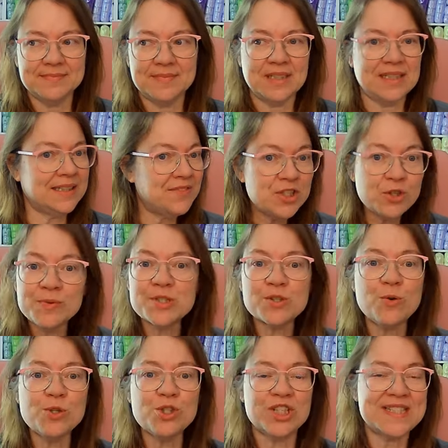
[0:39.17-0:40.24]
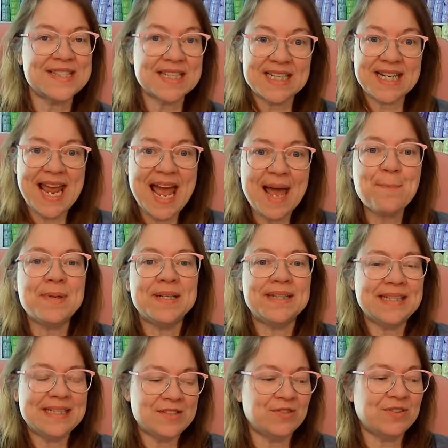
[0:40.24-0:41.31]
I live in Nova Scotia. It's going to happen.
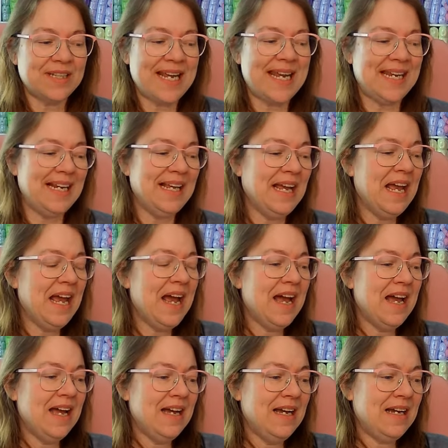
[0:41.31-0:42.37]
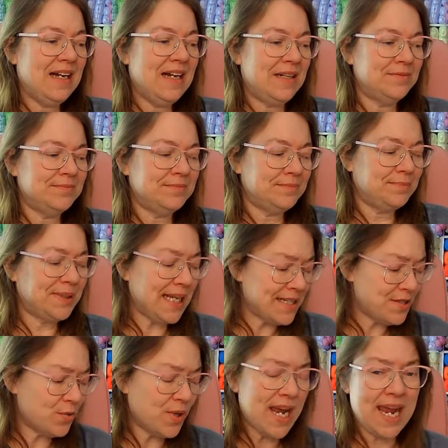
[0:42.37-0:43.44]
Things are late. Um, but that's
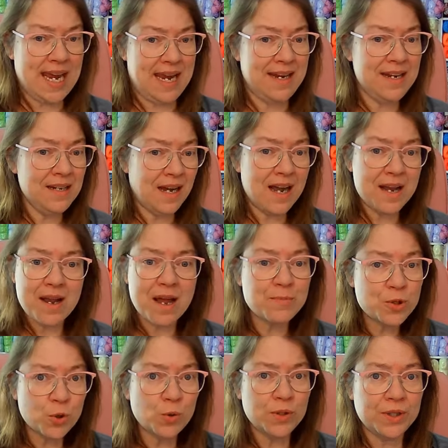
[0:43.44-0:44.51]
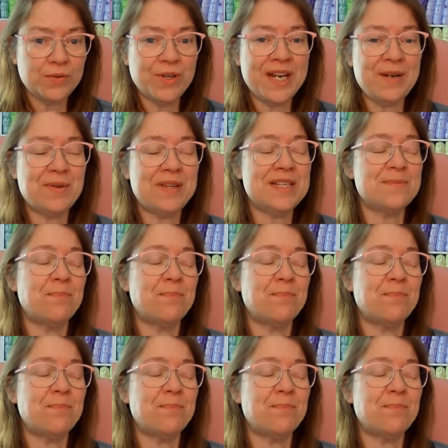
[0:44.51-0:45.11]
okay. I, I'm totally okay with this.